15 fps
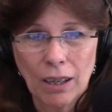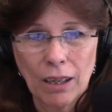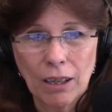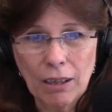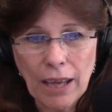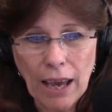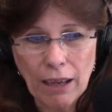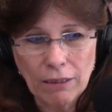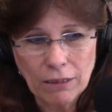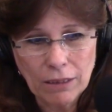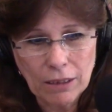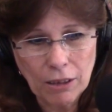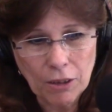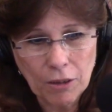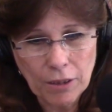Okay,
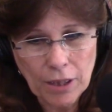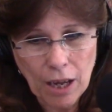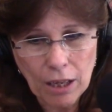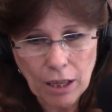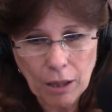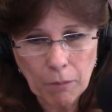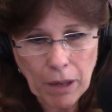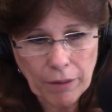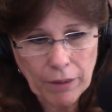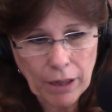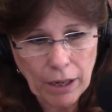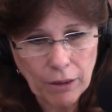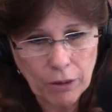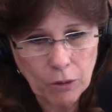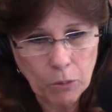so you're talking about
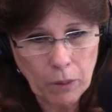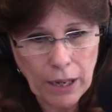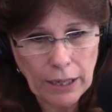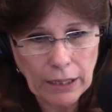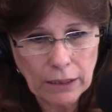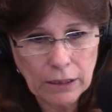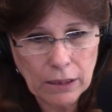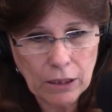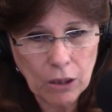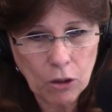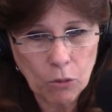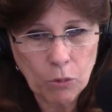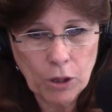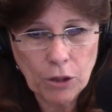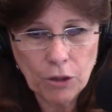that I do weddings.
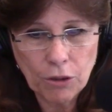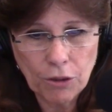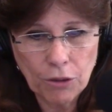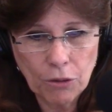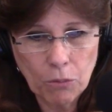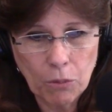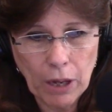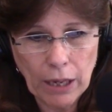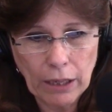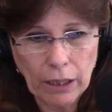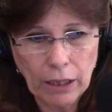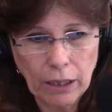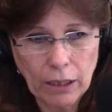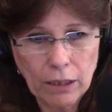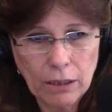So when you do
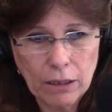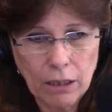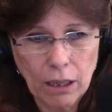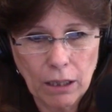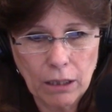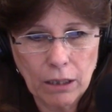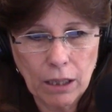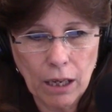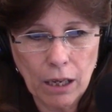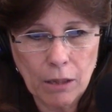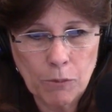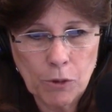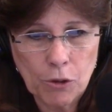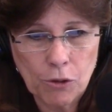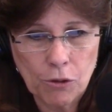weddings, a lot of
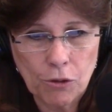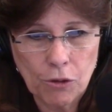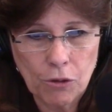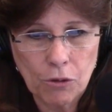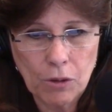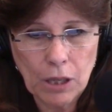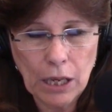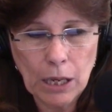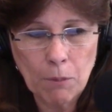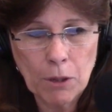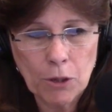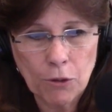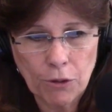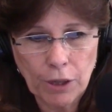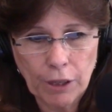times you do
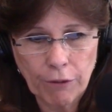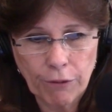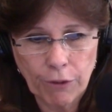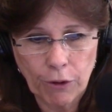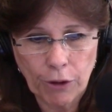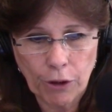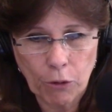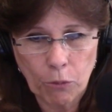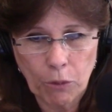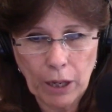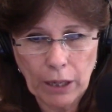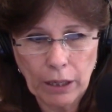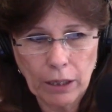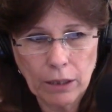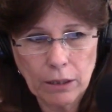imagery for your
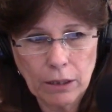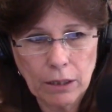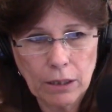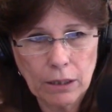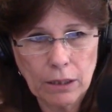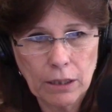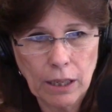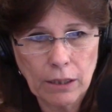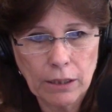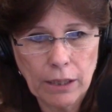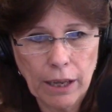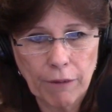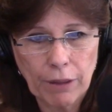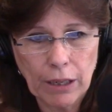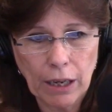weddings, and it's nice
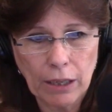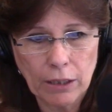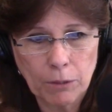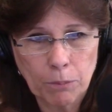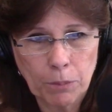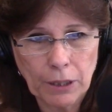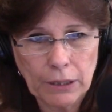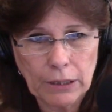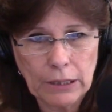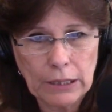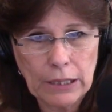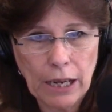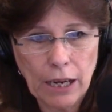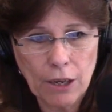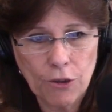to have a nice
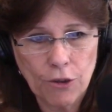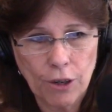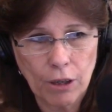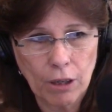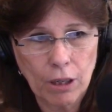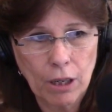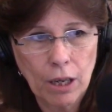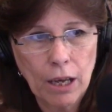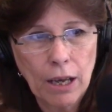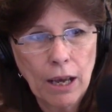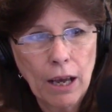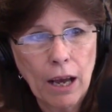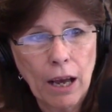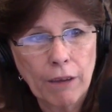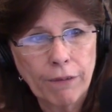presentation.
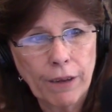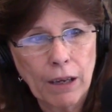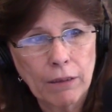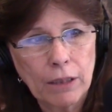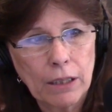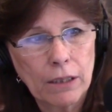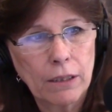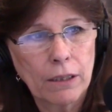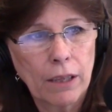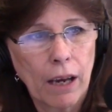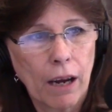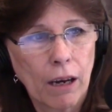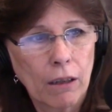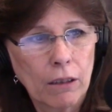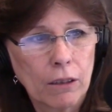I found this
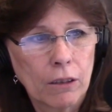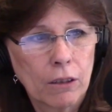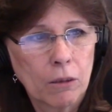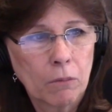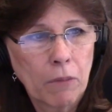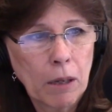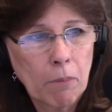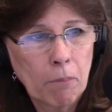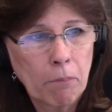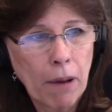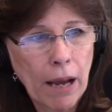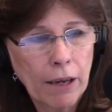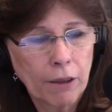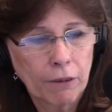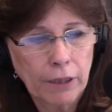heirloom
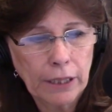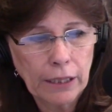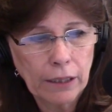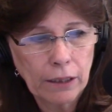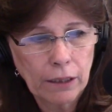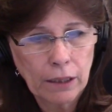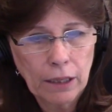bindery